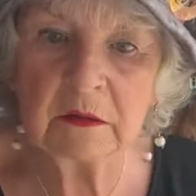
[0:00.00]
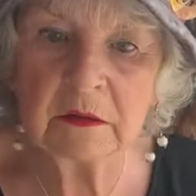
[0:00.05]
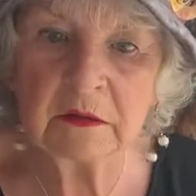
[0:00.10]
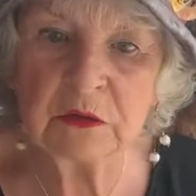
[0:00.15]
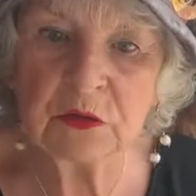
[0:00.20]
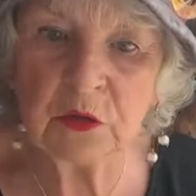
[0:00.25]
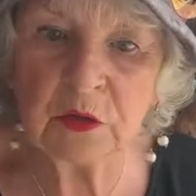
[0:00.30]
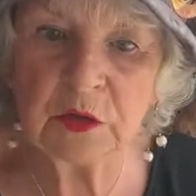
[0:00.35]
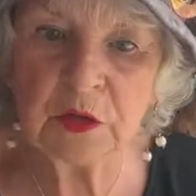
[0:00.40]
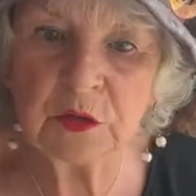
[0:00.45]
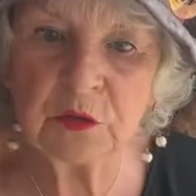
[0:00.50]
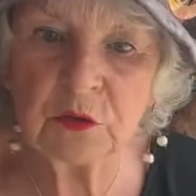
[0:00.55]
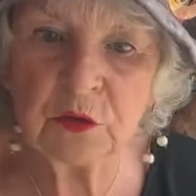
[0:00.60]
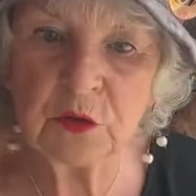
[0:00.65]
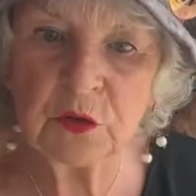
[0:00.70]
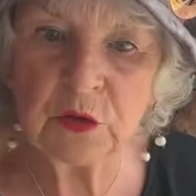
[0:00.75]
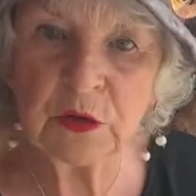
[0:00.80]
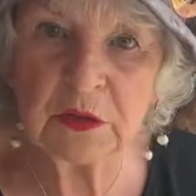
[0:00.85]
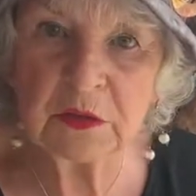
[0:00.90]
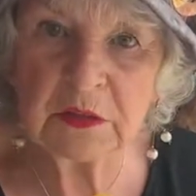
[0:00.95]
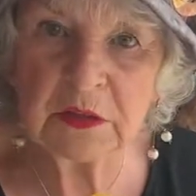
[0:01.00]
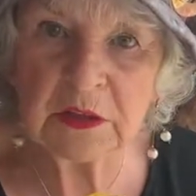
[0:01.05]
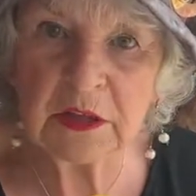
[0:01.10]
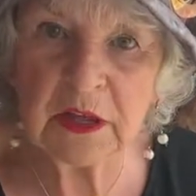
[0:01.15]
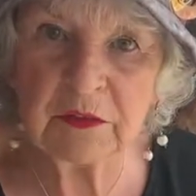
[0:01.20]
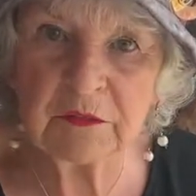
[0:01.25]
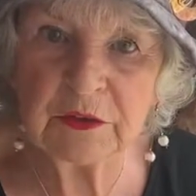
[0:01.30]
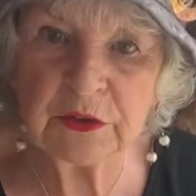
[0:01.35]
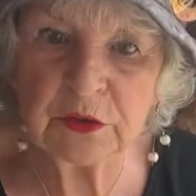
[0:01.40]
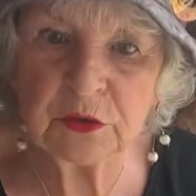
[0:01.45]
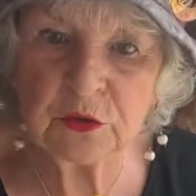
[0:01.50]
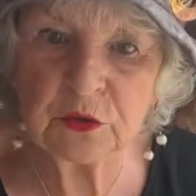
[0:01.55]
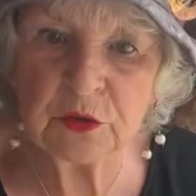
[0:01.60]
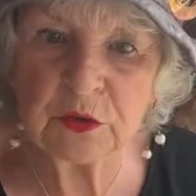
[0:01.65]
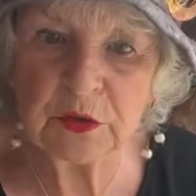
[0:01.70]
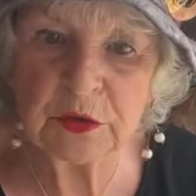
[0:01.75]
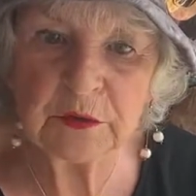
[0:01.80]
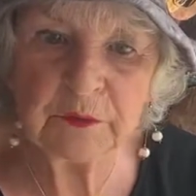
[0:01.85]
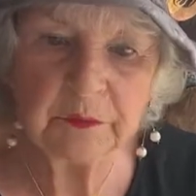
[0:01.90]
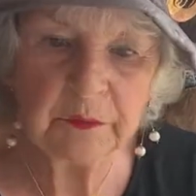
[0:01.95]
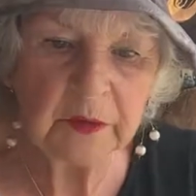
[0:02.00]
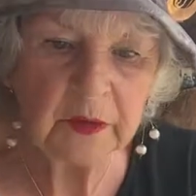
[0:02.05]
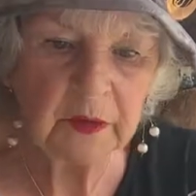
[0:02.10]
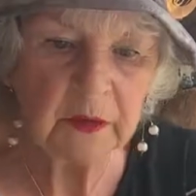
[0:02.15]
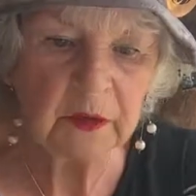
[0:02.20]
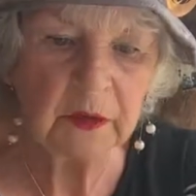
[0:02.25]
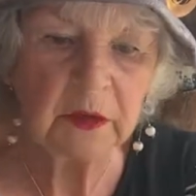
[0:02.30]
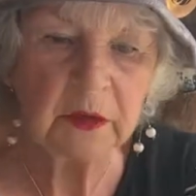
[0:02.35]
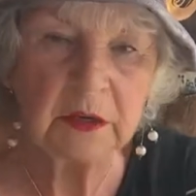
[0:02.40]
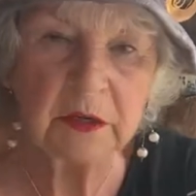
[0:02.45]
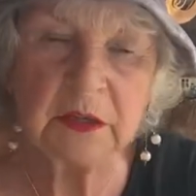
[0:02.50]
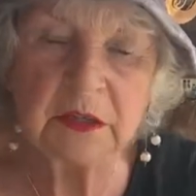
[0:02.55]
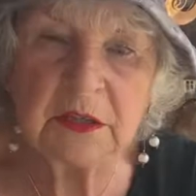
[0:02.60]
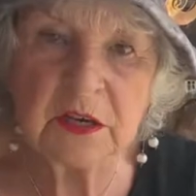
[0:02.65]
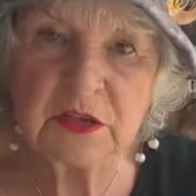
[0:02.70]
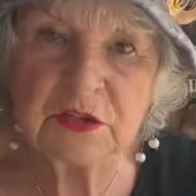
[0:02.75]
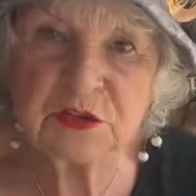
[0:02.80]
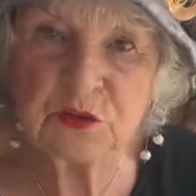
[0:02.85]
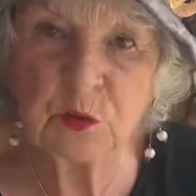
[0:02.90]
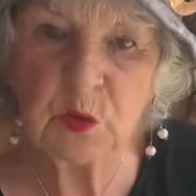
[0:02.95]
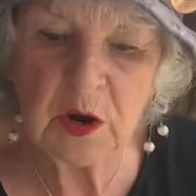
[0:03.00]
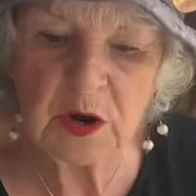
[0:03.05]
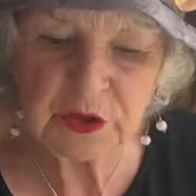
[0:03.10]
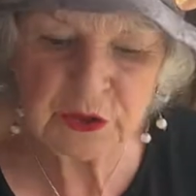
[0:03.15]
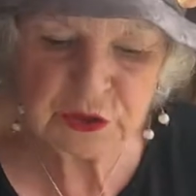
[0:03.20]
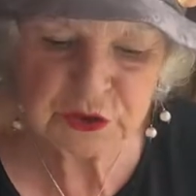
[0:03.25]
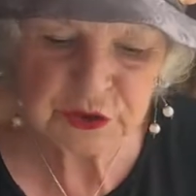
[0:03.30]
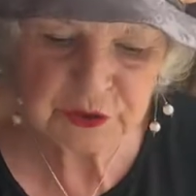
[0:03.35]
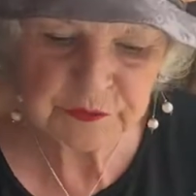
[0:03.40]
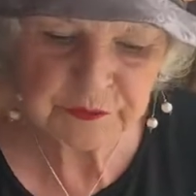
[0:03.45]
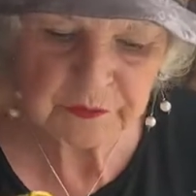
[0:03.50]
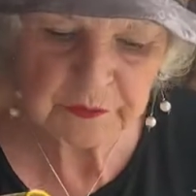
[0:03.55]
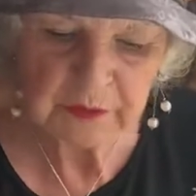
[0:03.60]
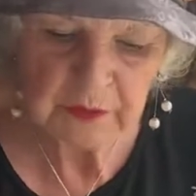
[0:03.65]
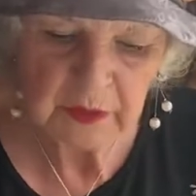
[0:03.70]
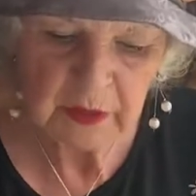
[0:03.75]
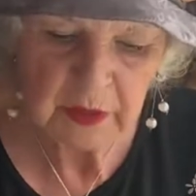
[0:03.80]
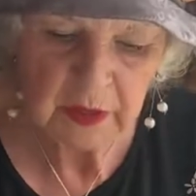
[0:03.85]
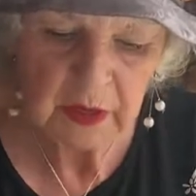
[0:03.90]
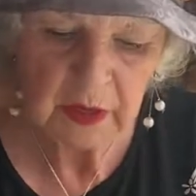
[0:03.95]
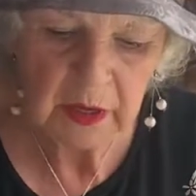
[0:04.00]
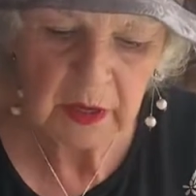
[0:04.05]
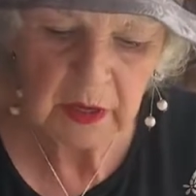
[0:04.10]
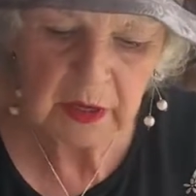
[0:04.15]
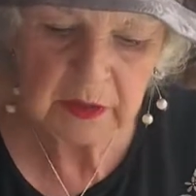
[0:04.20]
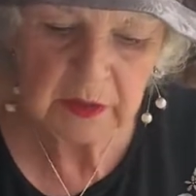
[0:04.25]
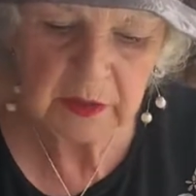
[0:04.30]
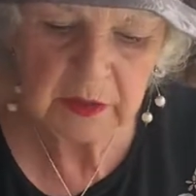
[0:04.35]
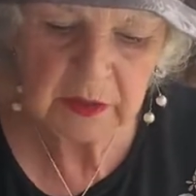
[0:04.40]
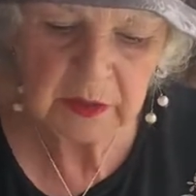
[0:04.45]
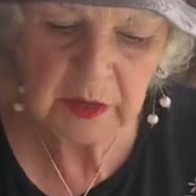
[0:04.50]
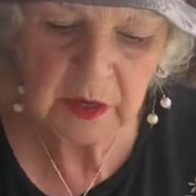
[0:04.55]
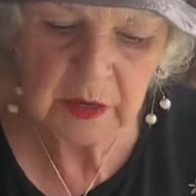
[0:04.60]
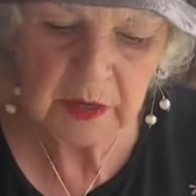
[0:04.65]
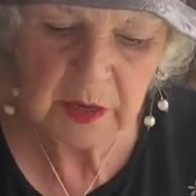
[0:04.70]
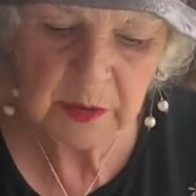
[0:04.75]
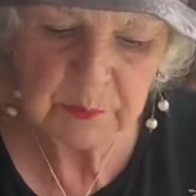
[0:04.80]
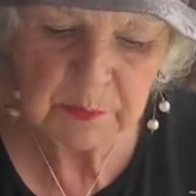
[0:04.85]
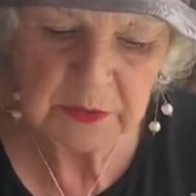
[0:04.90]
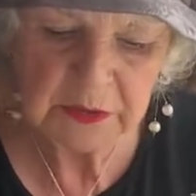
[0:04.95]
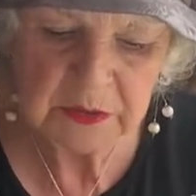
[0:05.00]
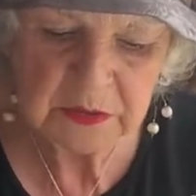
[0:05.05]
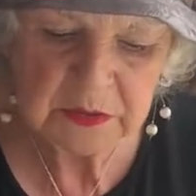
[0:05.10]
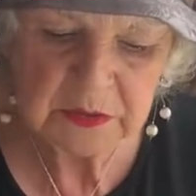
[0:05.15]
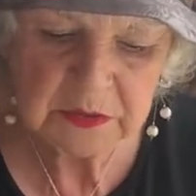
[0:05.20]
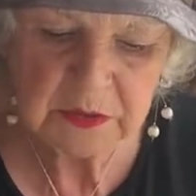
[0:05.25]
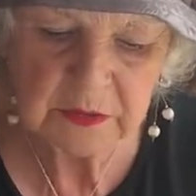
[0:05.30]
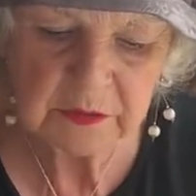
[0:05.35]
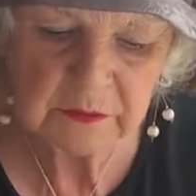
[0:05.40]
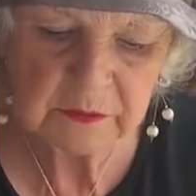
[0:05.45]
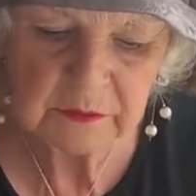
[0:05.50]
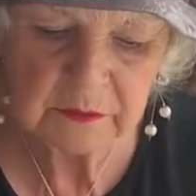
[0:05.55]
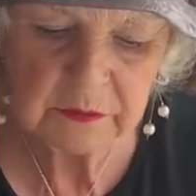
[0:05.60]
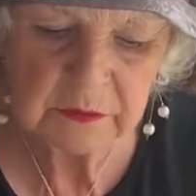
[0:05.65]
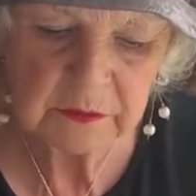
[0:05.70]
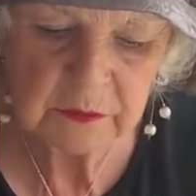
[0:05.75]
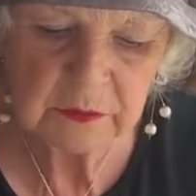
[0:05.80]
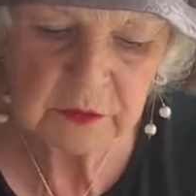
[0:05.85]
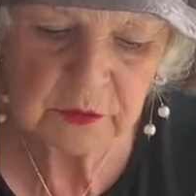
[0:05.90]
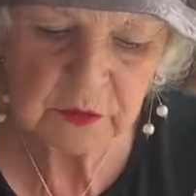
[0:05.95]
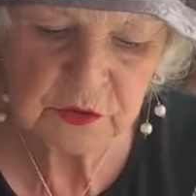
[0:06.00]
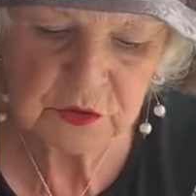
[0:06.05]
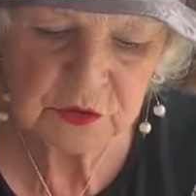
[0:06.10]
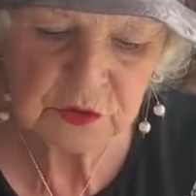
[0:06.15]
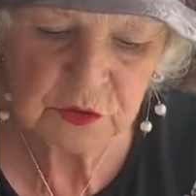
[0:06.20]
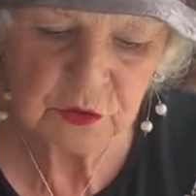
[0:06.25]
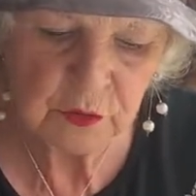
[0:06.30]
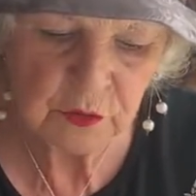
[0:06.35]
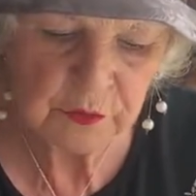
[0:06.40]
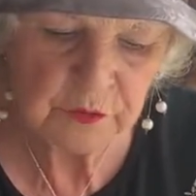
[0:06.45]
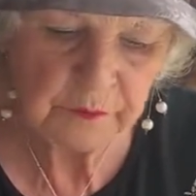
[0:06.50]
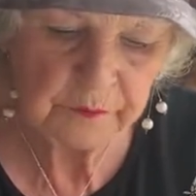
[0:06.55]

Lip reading: Toilet roll, lovey roll, get a squash, into the yellow pint, like so.